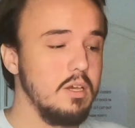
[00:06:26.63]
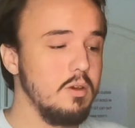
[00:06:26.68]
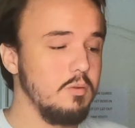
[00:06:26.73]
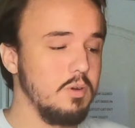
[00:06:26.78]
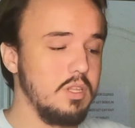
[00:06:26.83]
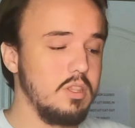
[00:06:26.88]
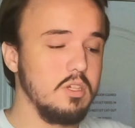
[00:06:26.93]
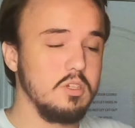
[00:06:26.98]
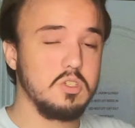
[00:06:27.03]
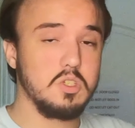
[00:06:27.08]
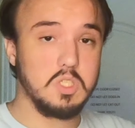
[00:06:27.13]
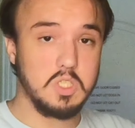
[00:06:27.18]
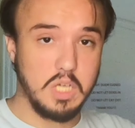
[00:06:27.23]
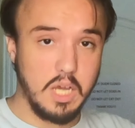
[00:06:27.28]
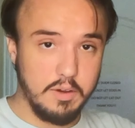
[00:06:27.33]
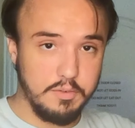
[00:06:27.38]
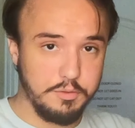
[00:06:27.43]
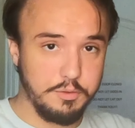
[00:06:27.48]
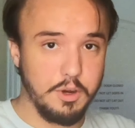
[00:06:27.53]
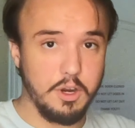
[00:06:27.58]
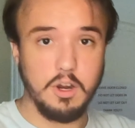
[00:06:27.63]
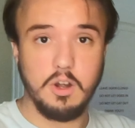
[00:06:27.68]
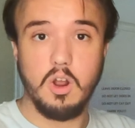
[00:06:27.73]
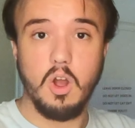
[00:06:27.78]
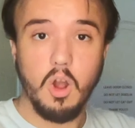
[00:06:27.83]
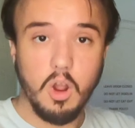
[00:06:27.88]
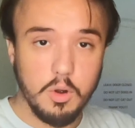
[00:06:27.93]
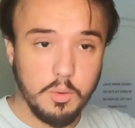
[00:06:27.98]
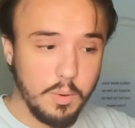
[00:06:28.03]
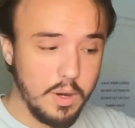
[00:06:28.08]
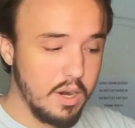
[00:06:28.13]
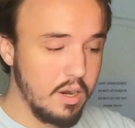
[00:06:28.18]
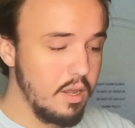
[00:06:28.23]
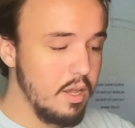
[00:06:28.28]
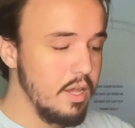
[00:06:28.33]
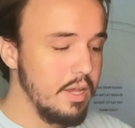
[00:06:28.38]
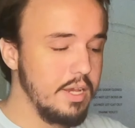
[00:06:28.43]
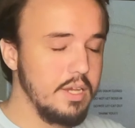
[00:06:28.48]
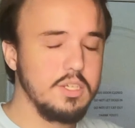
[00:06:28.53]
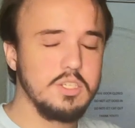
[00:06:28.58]
with software and hardware
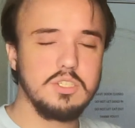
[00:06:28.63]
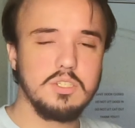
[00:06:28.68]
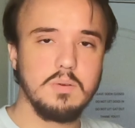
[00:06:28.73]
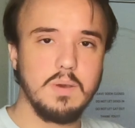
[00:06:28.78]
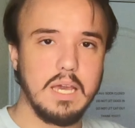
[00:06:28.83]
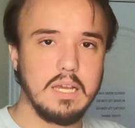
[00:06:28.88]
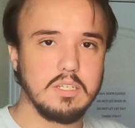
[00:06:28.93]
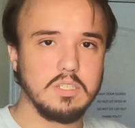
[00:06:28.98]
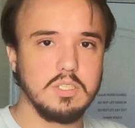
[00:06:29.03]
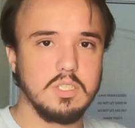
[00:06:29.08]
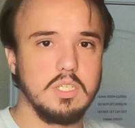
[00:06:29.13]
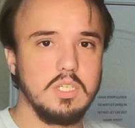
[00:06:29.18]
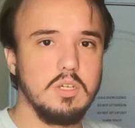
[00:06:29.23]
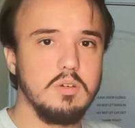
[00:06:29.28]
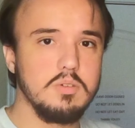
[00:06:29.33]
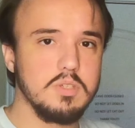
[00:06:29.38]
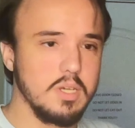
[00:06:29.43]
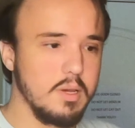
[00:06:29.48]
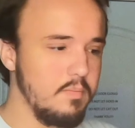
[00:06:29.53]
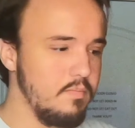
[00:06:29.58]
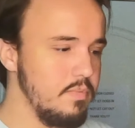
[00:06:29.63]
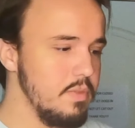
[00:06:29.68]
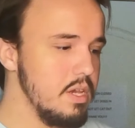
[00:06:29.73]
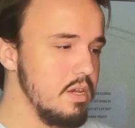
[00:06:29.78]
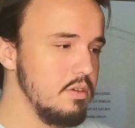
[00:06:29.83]
is to actually use them.